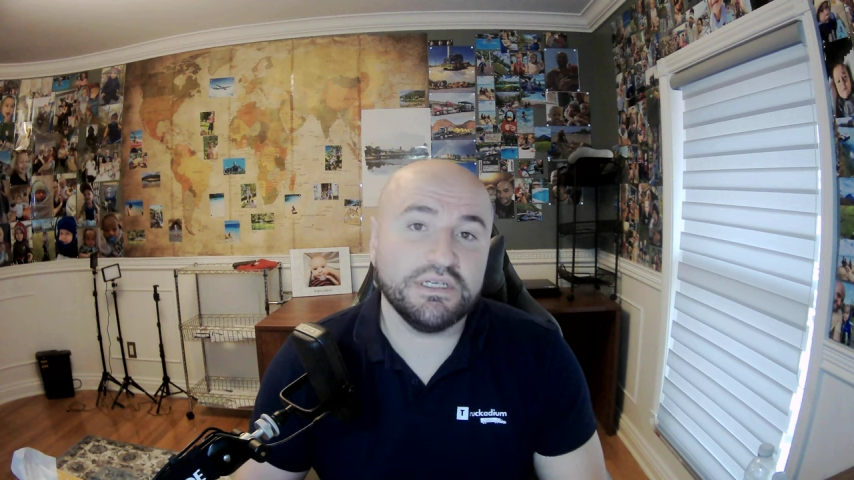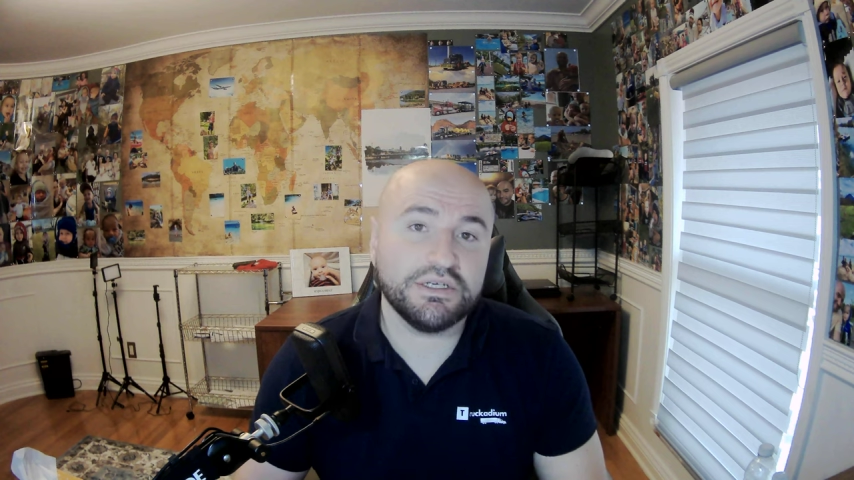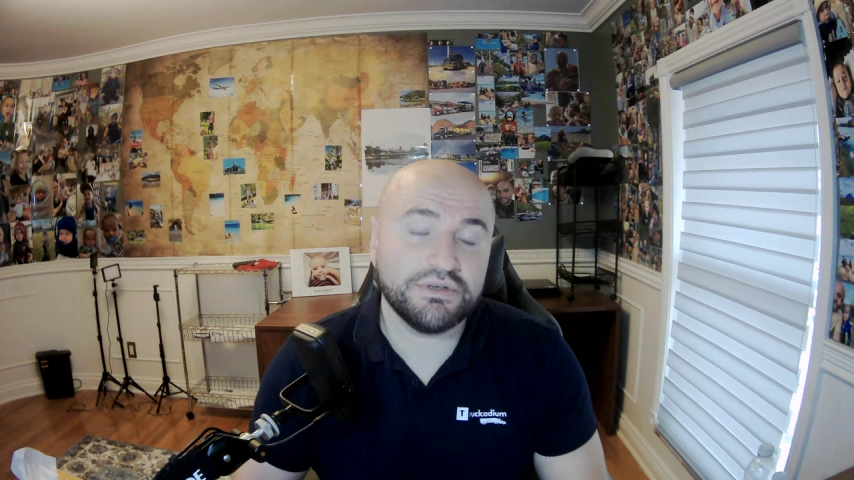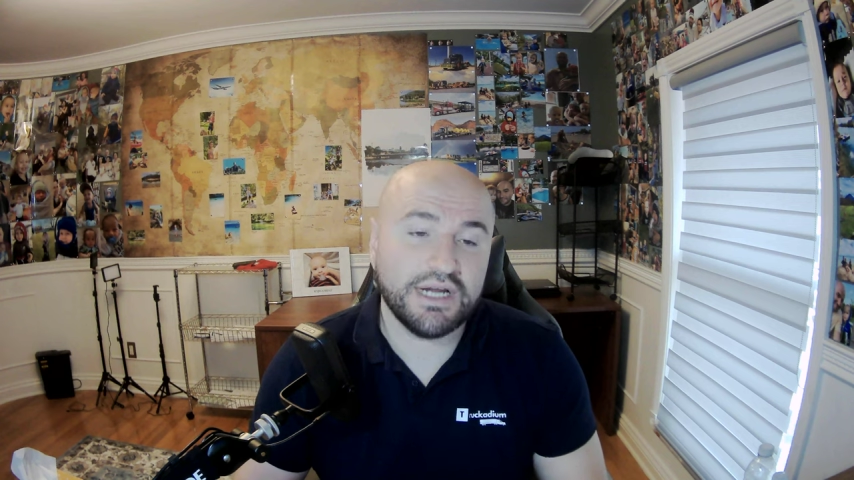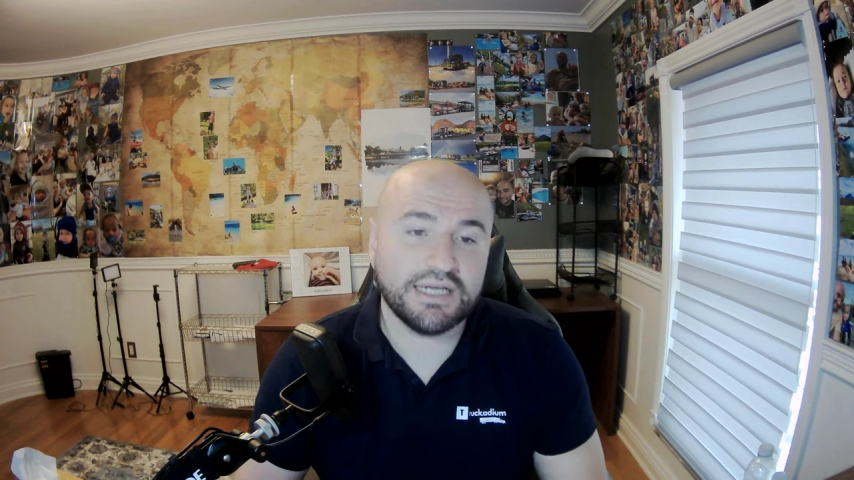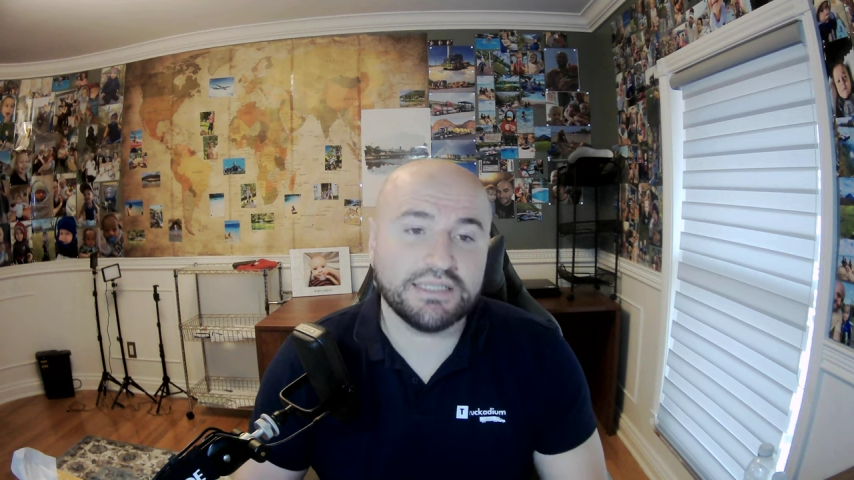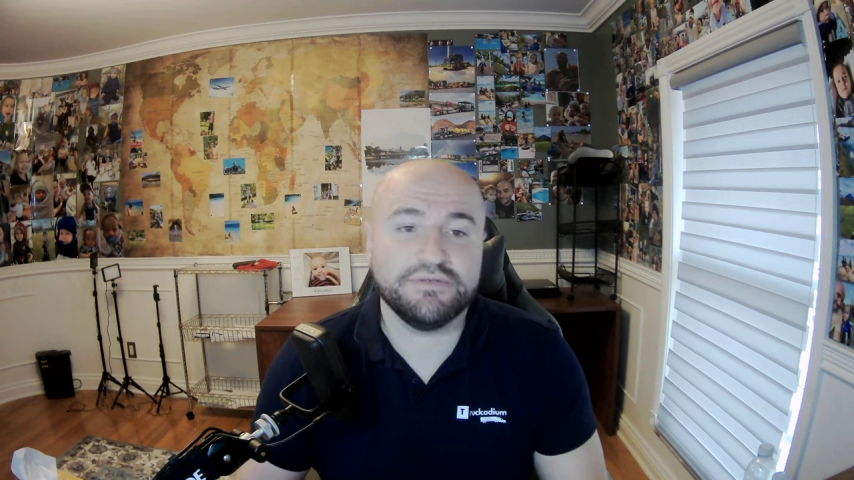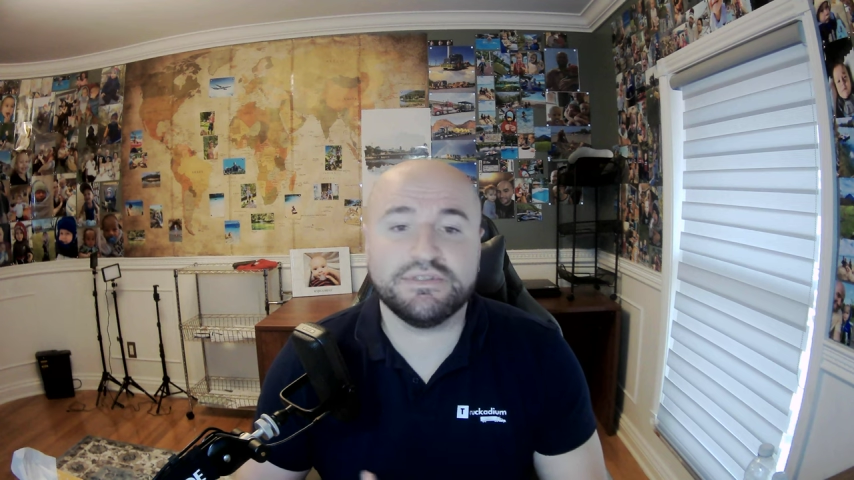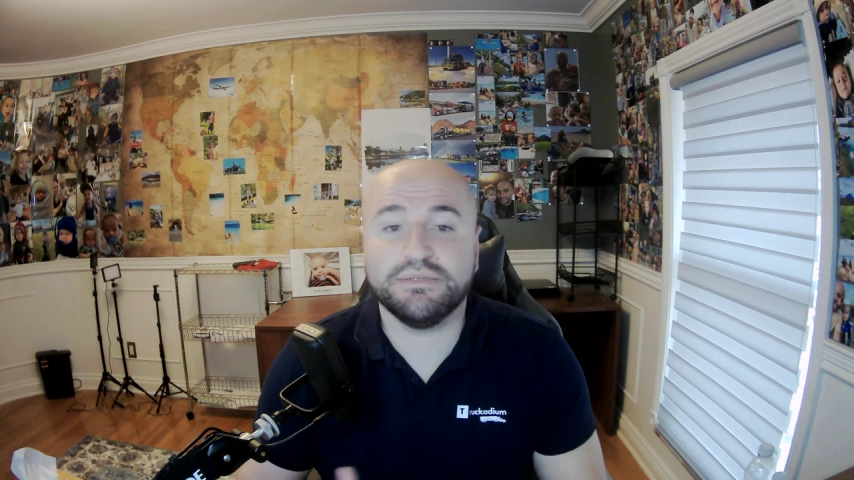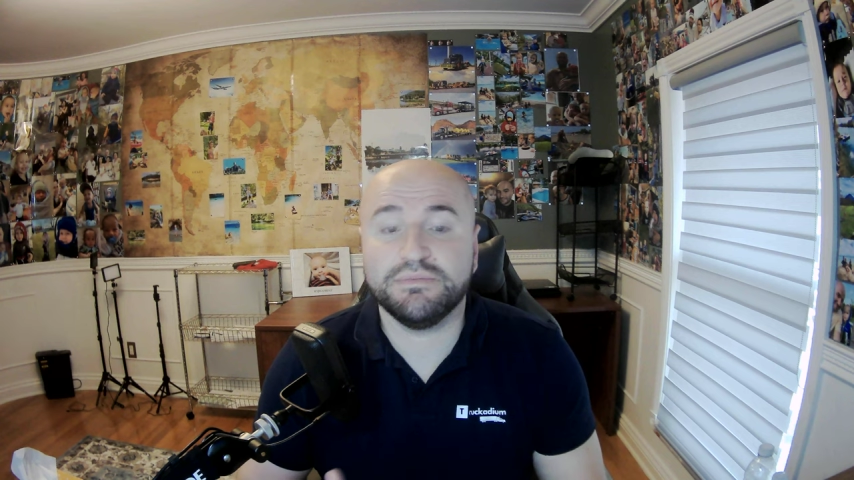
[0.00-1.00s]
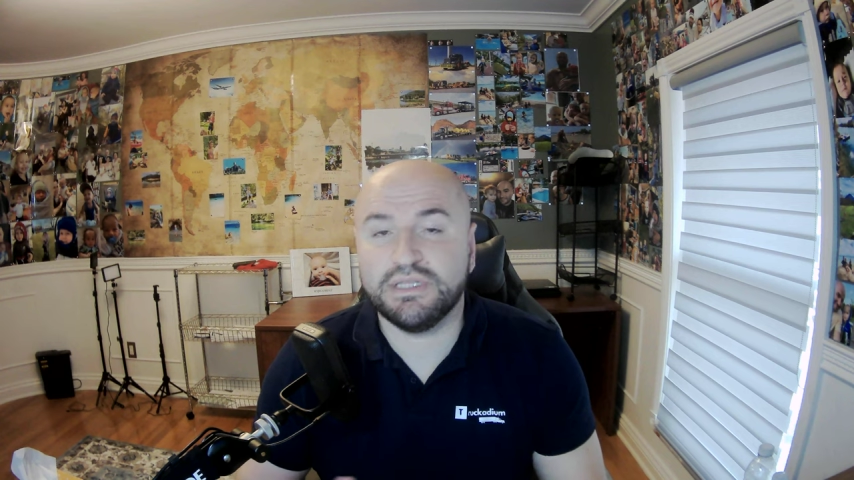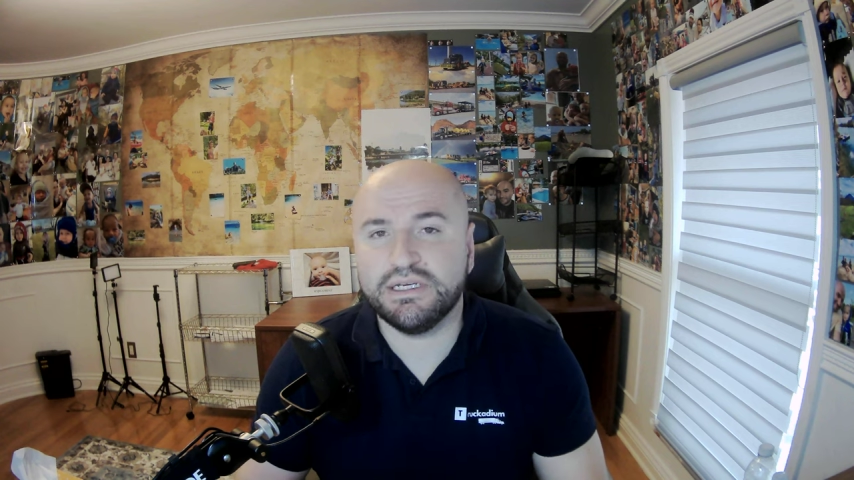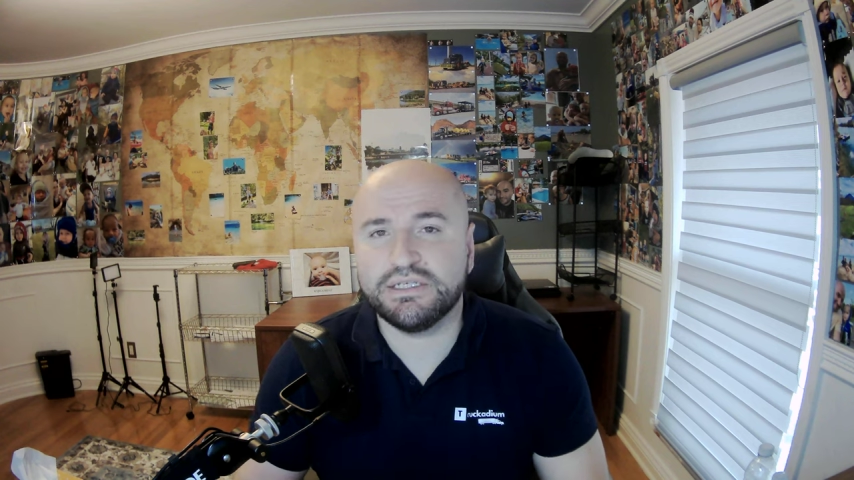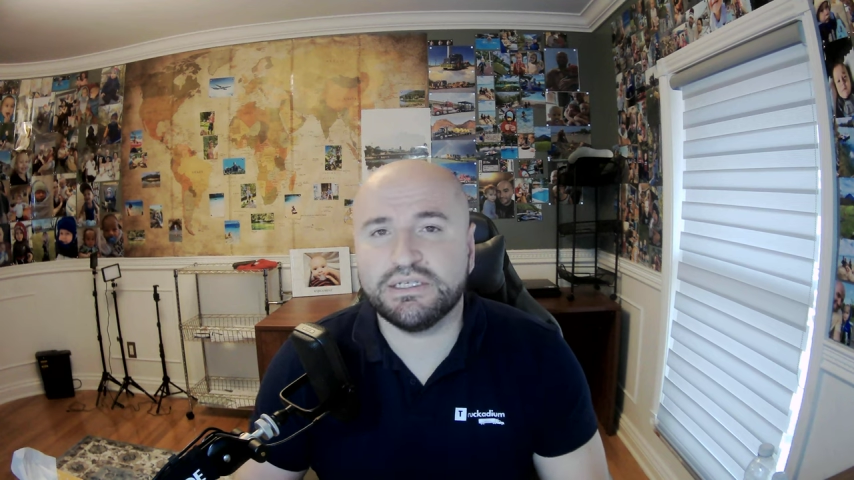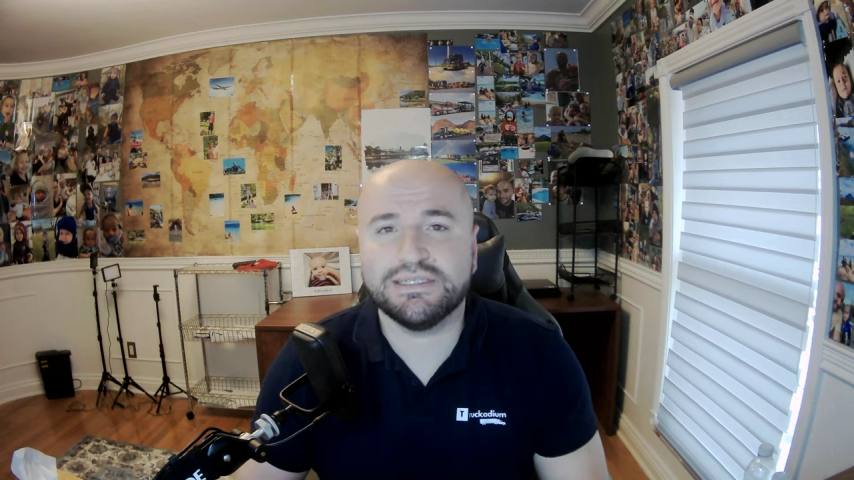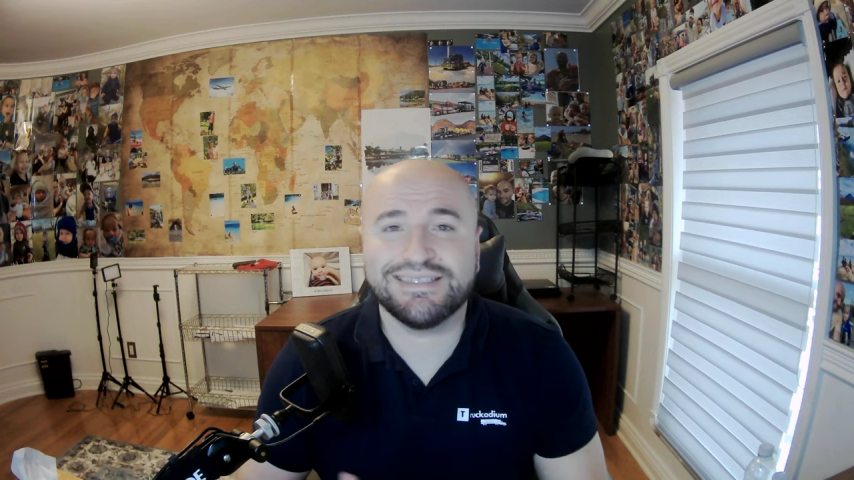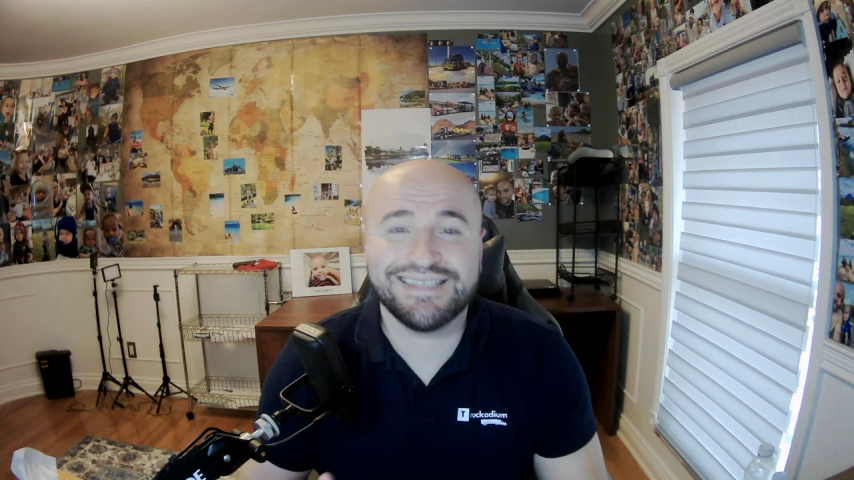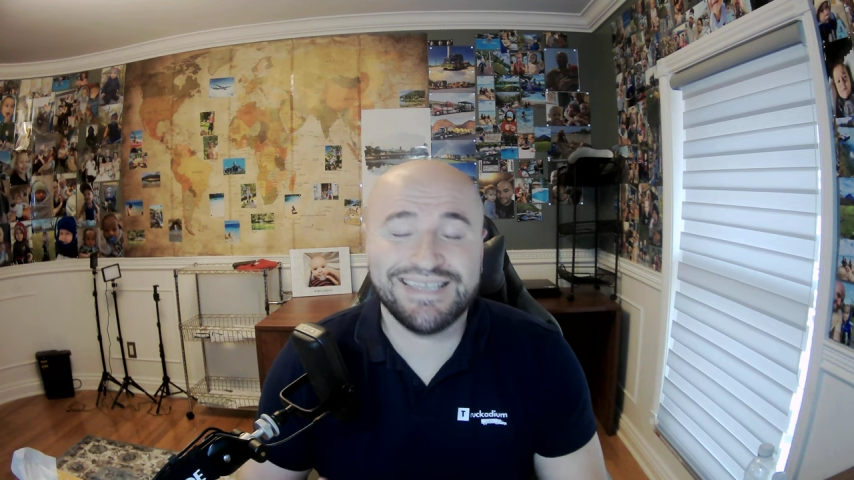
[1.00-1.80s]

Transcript: interactive simulations,